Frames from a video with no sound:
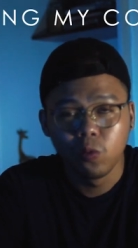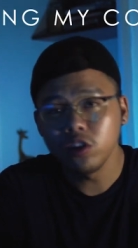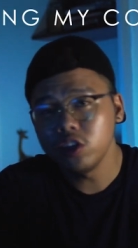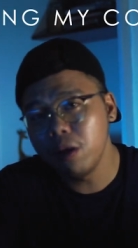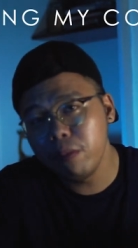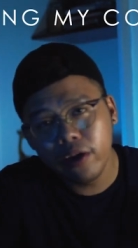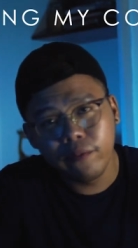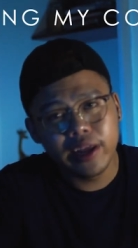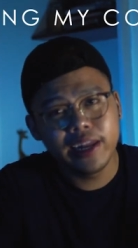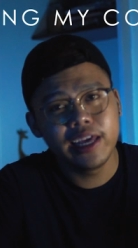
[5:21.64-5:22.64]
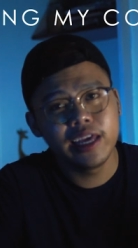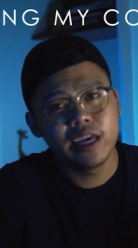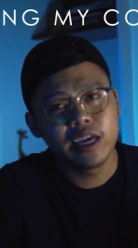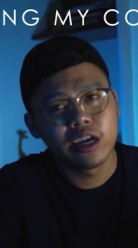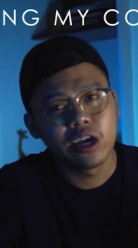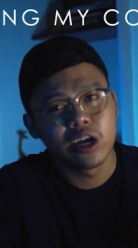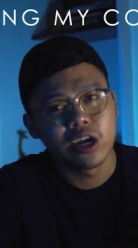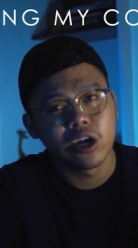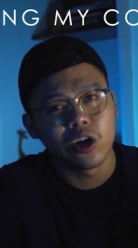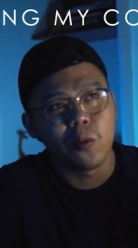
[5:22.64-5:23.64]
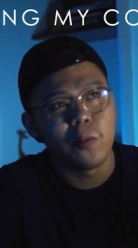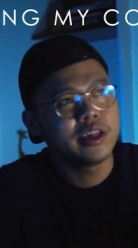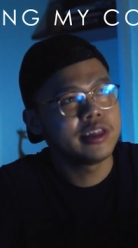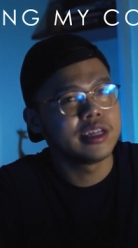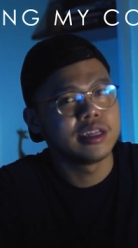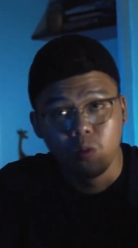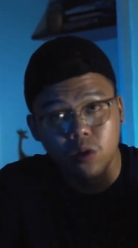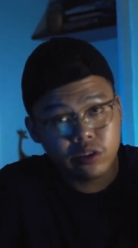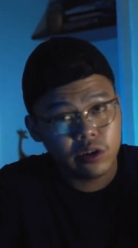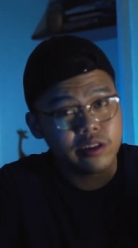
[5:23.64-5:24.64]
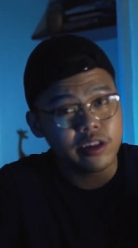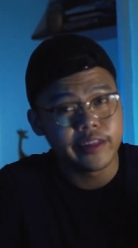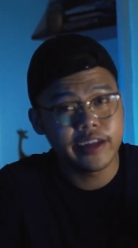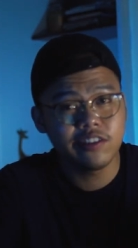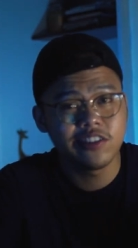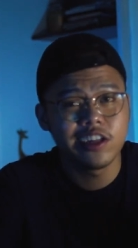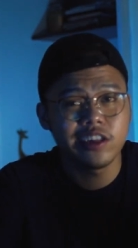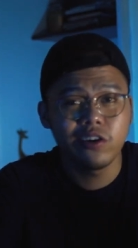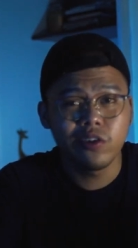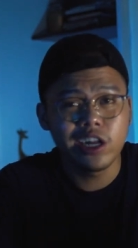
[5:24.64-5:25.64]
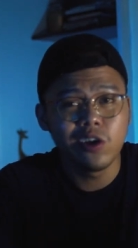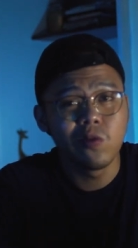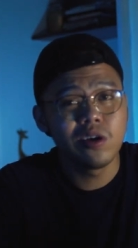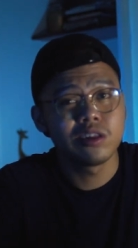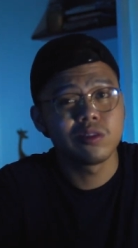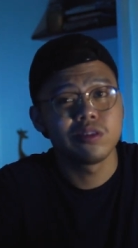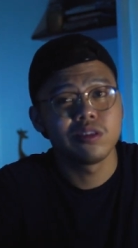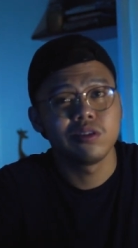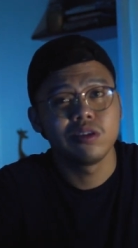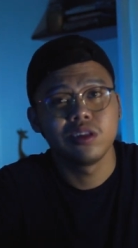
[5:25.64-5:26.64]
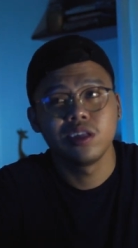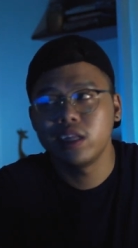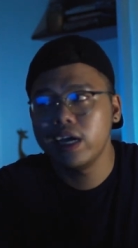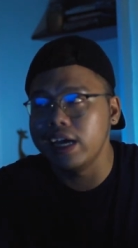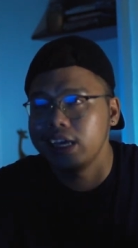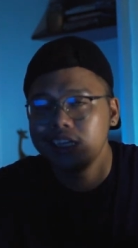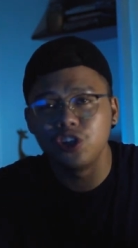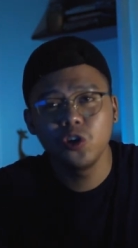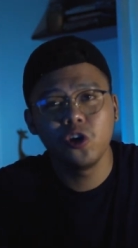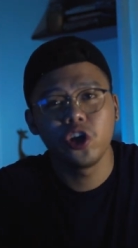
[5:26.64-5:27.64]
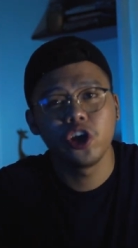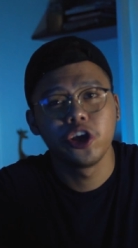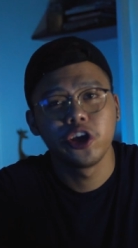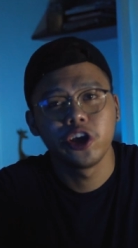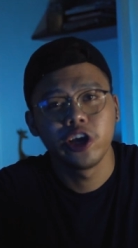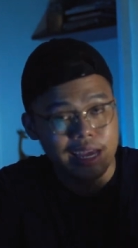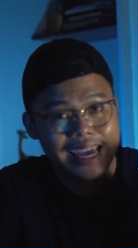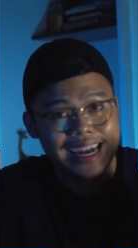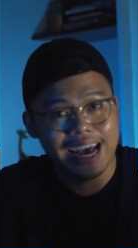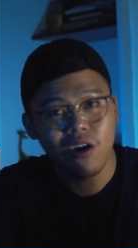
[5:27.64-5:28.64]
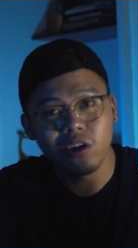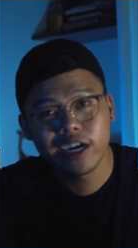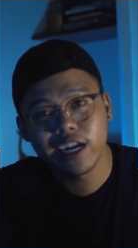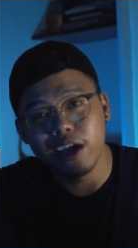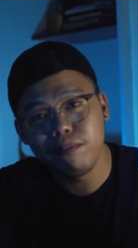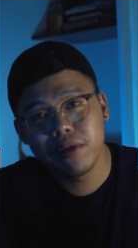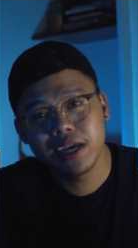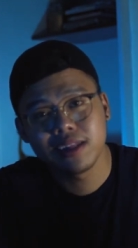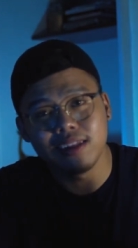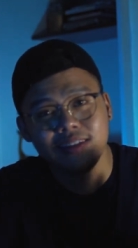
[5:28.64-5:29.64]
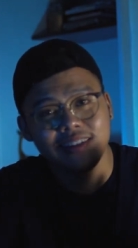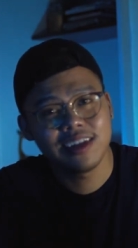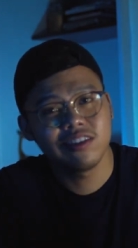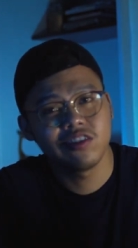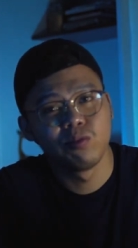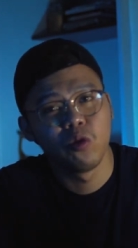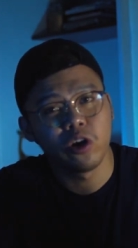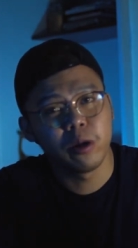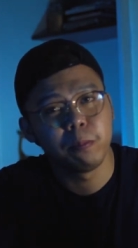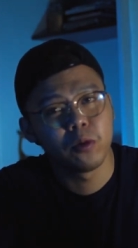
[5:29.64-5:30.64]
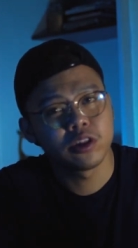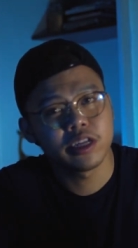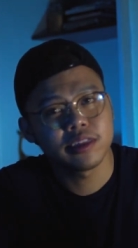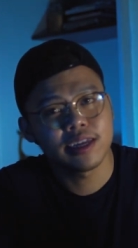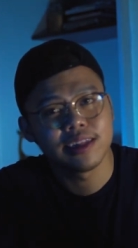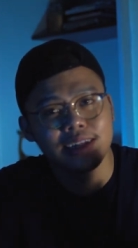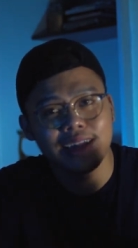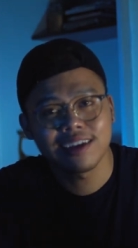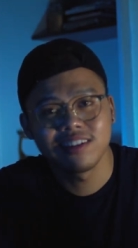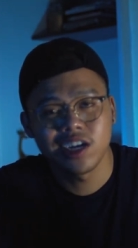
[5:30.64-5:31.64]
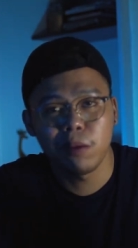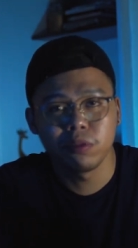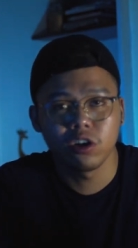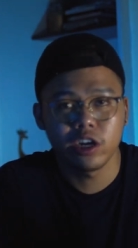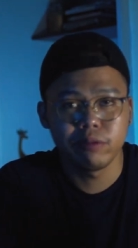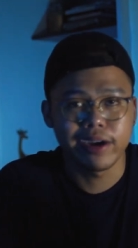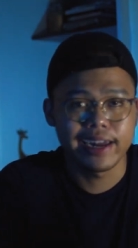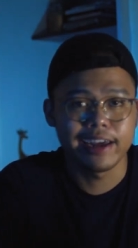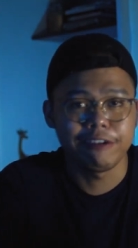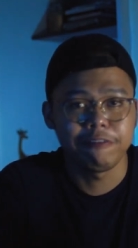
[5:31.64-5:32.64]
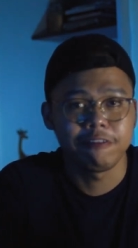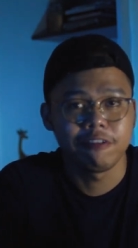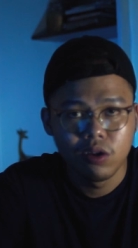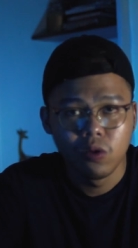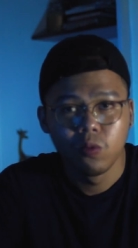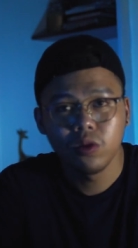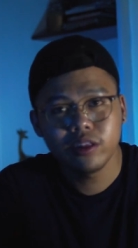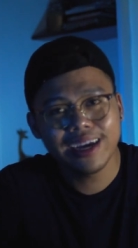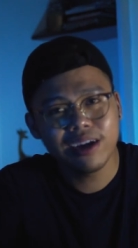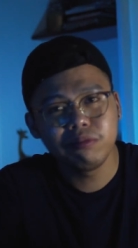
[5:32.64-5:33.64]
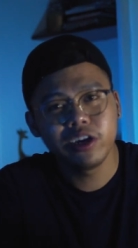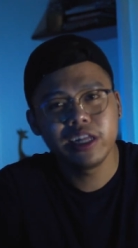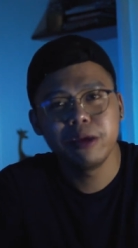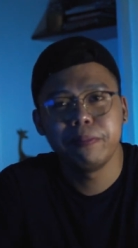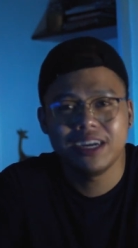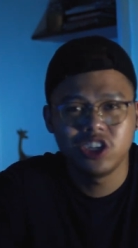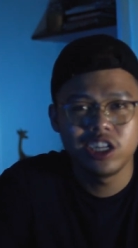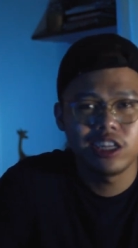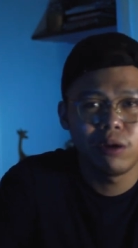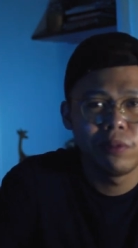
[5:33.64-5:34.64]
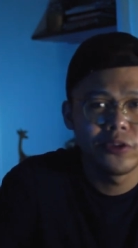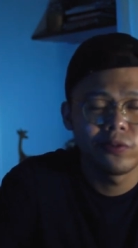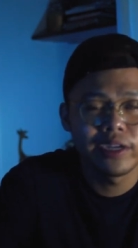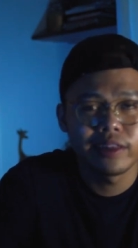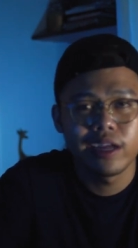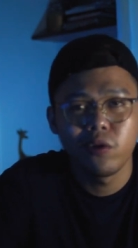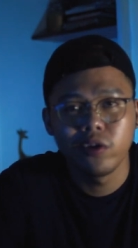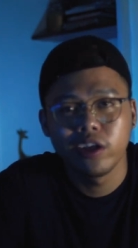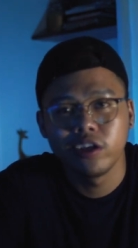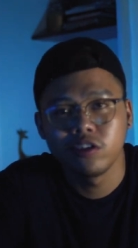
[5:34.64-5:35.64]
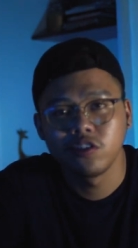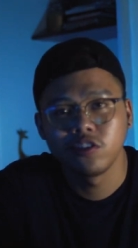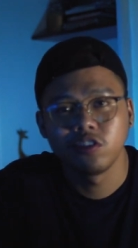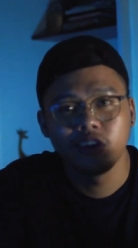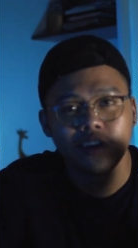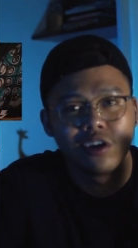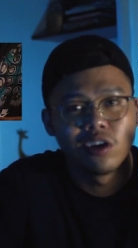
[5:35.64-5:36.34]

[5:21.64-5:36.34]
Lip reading: What am I really committed? What are the things that I really want, that I enjoy? And how can I make these things more important in the next chapter in my life? What I am really passionate about right now is